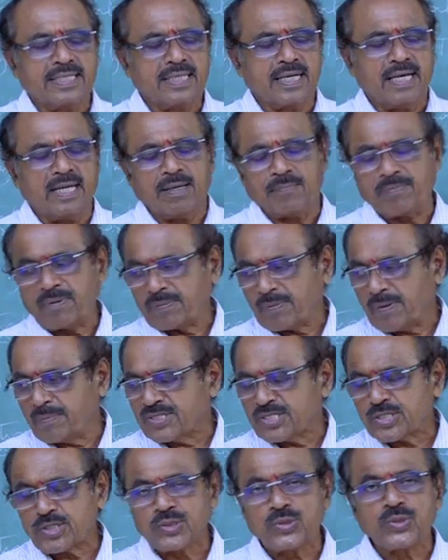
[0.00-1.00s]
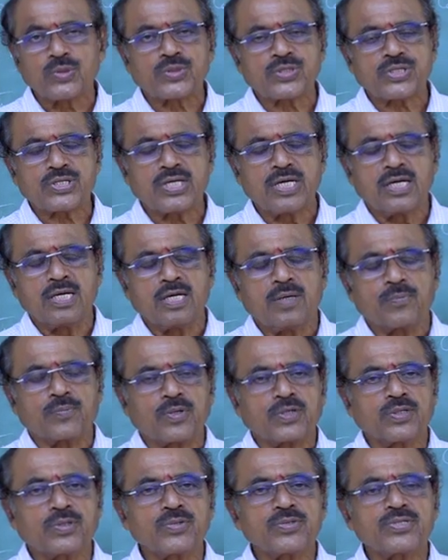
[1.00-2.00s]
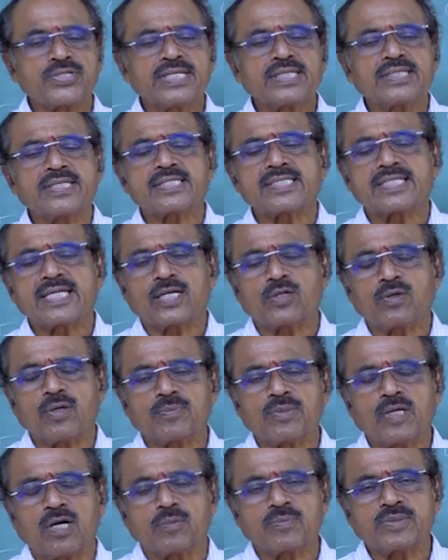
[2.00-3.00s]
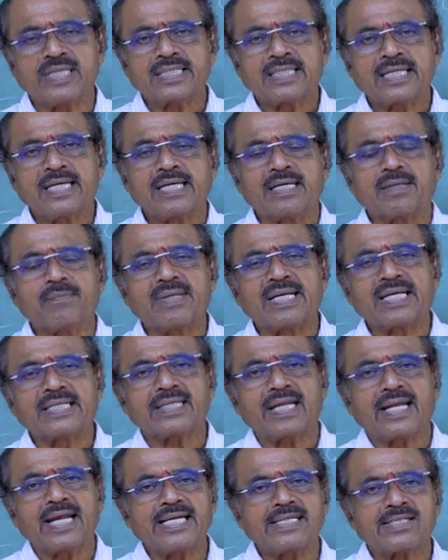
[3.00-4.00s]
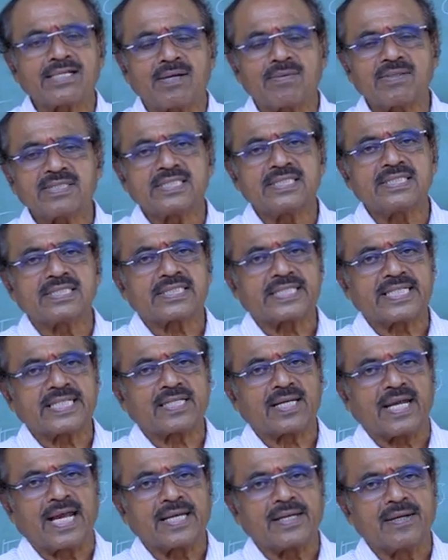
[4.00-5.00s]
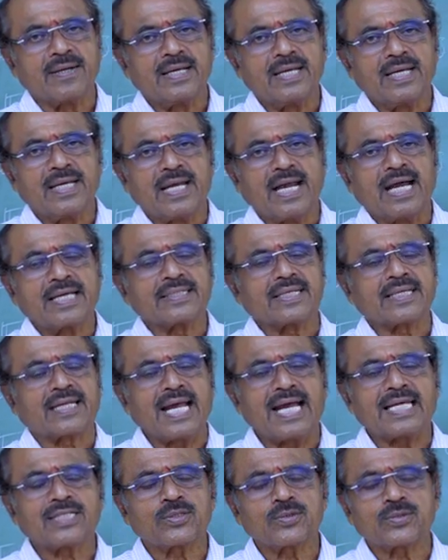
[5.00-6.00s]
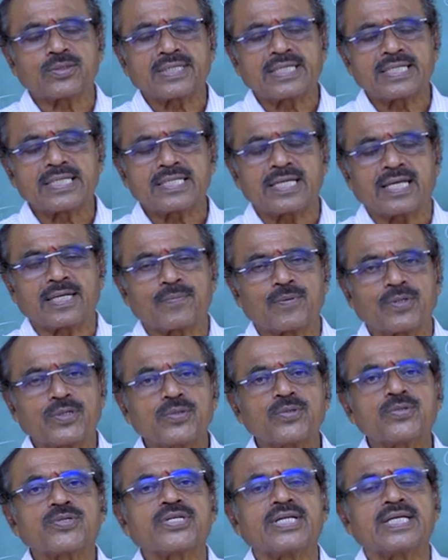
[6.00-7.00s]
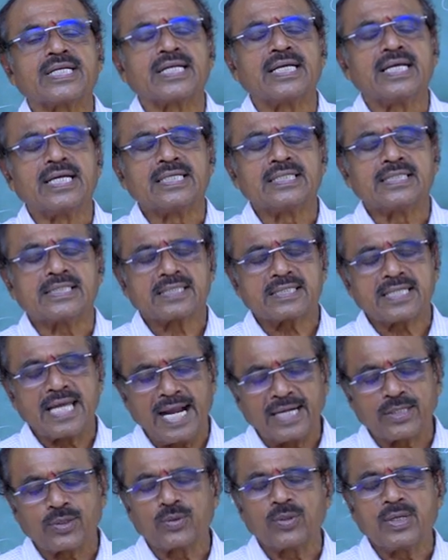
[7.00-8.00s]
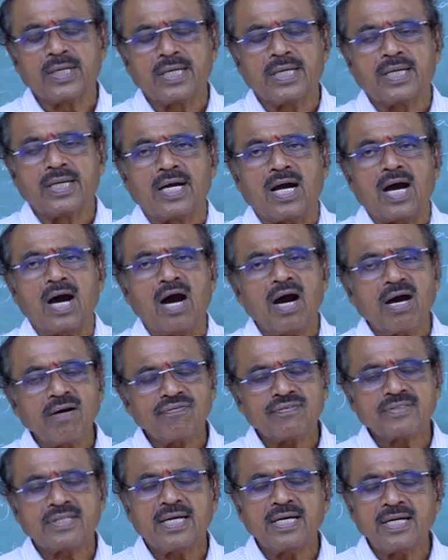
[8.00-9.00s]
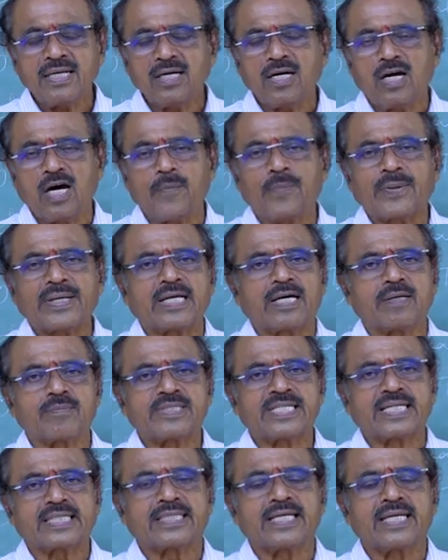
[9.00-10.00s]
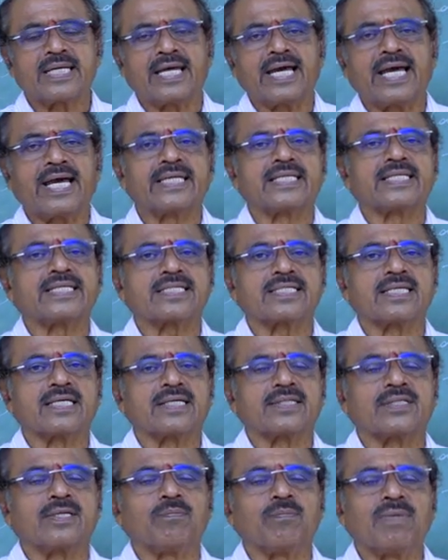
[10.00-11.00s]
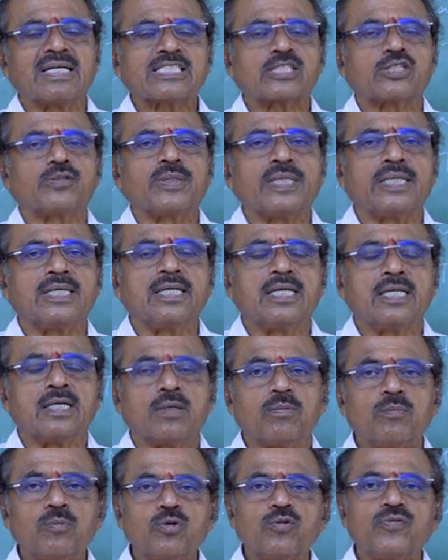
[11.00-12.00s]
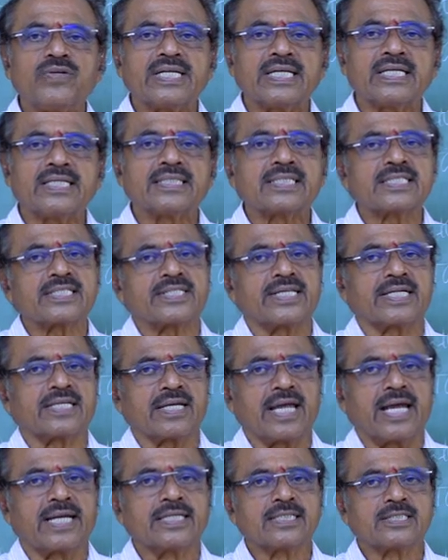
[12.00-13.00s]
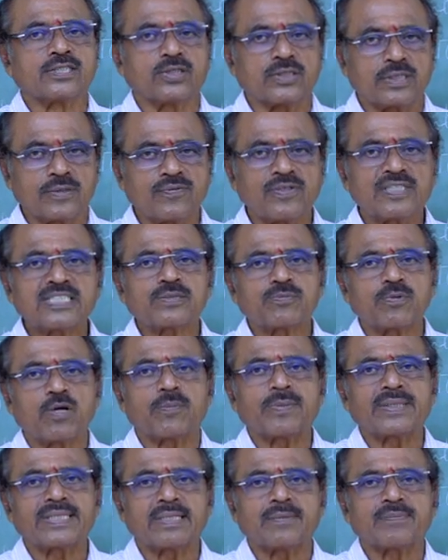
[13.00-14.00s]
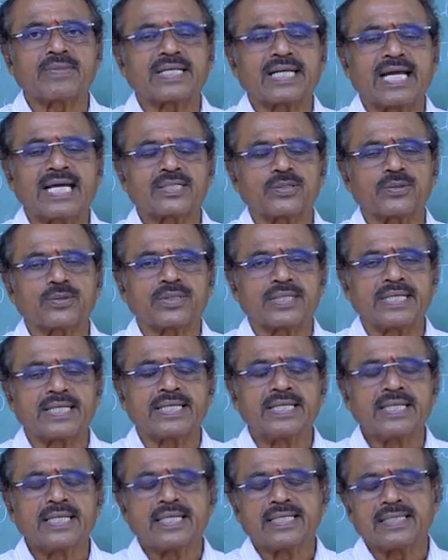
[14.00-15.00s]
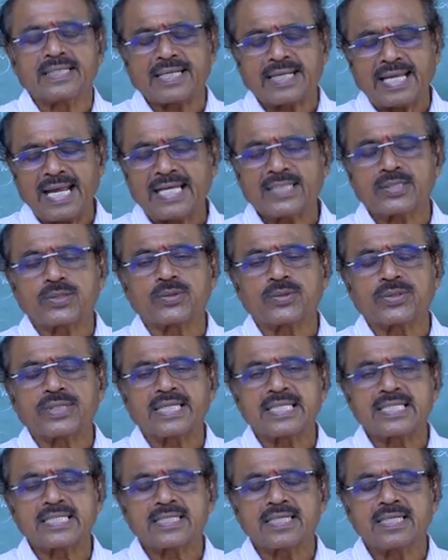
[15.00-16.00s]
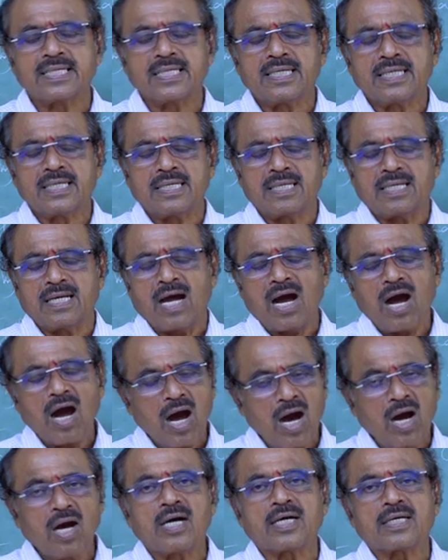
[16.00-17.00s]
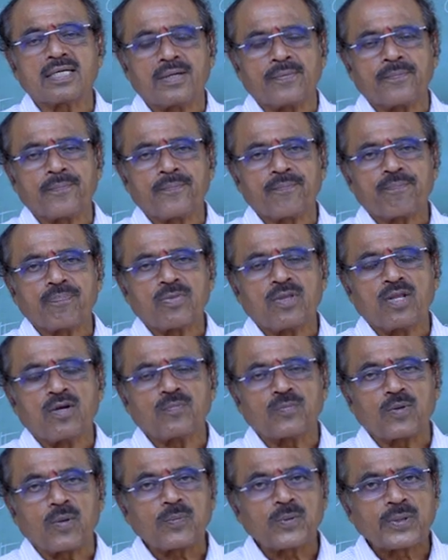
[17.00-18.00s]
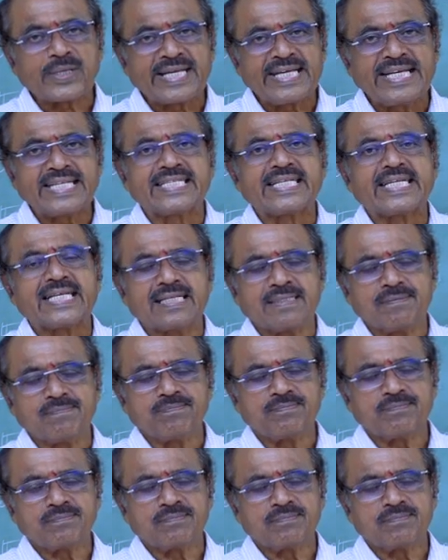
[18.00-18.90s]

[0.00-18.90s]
from a source, producing the shadow of the object, because the light travels in straight line, and the cathode rays are producing shadow of the opaque object, hence they must be moving in straight line. So the first property of the cathode rays are propagating